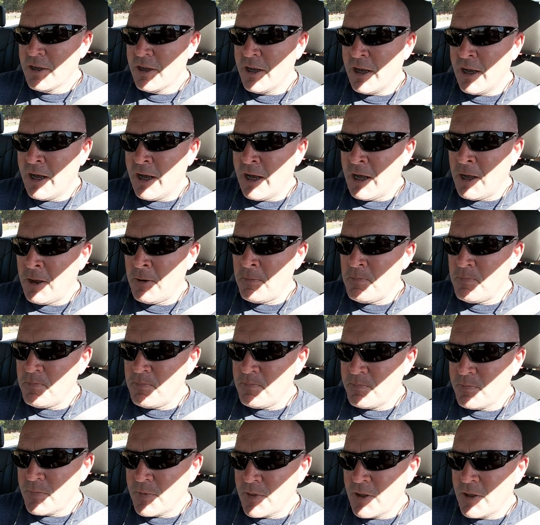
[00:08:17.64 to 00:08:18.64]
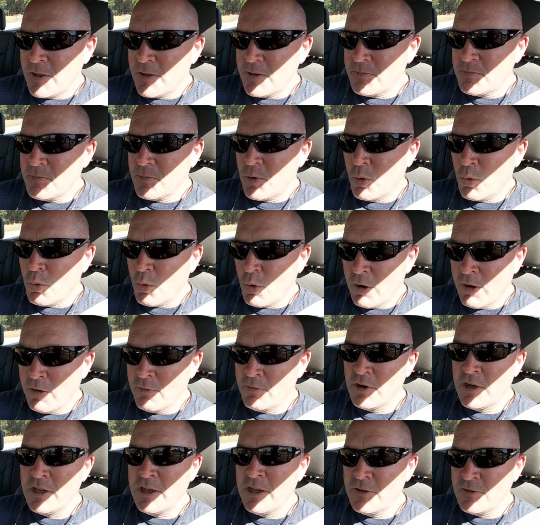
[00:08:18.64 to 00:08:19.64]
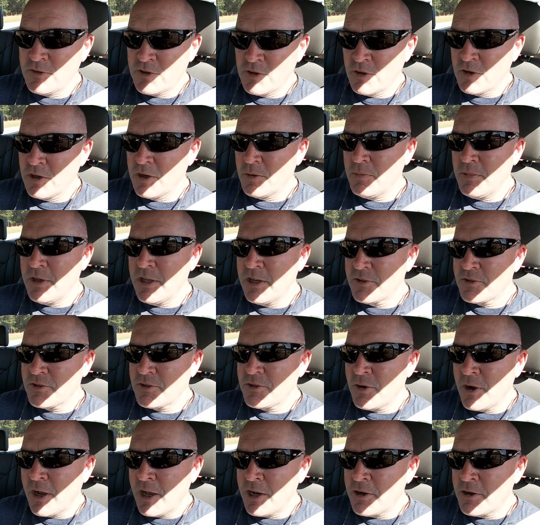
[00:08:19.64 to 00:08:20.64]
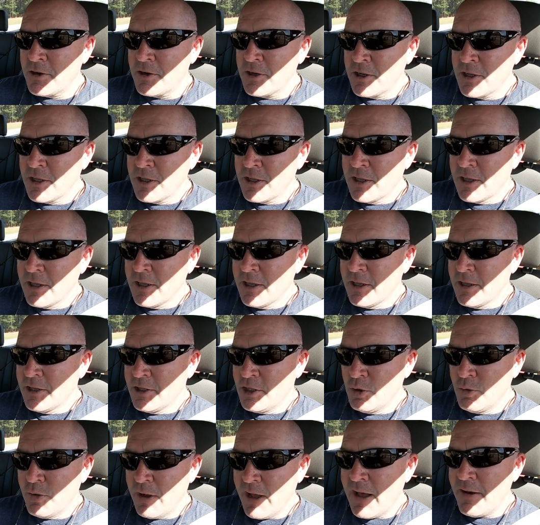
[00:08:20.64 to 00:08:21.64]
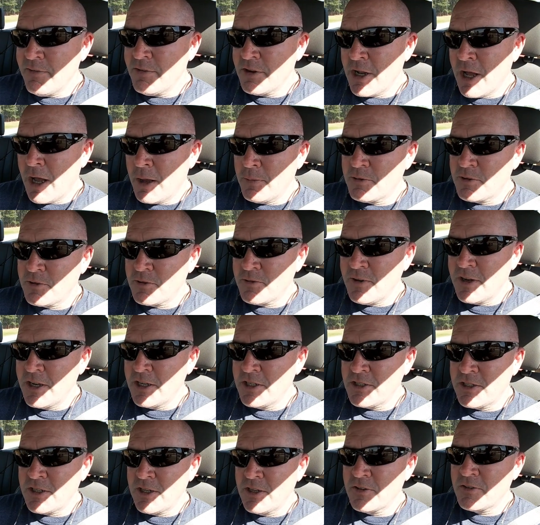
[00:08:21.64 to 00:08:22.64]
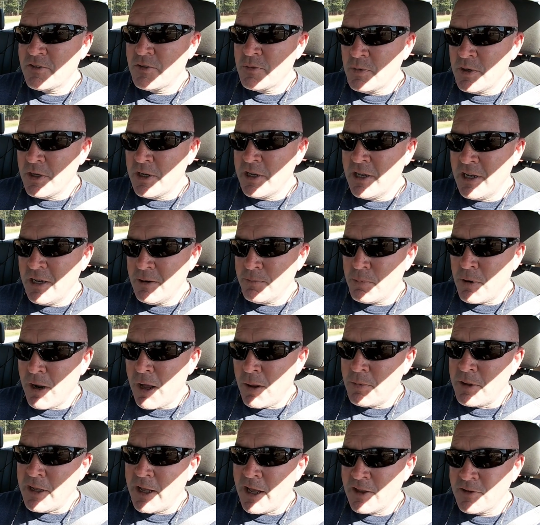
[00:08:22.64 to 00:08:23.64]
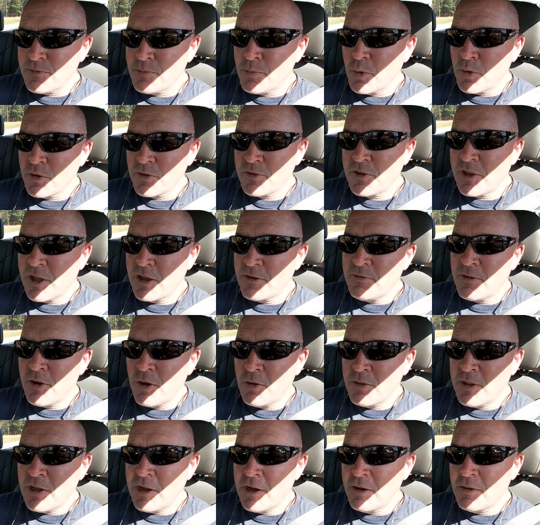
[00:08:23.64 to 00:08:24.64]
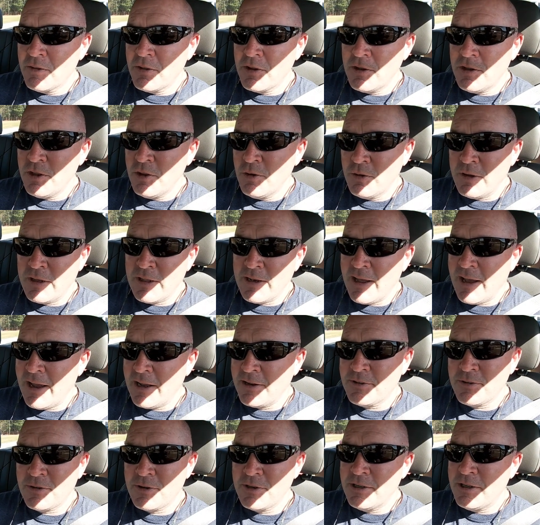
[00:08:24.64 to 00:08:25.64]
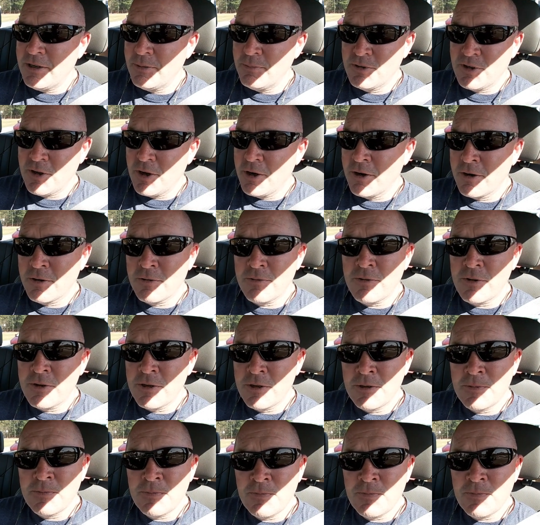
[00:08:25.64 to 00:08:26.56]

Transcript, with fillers: um, or wherever it is you're an administrator you have an observation instrument and it probably has more stuff on there than you can actually observe.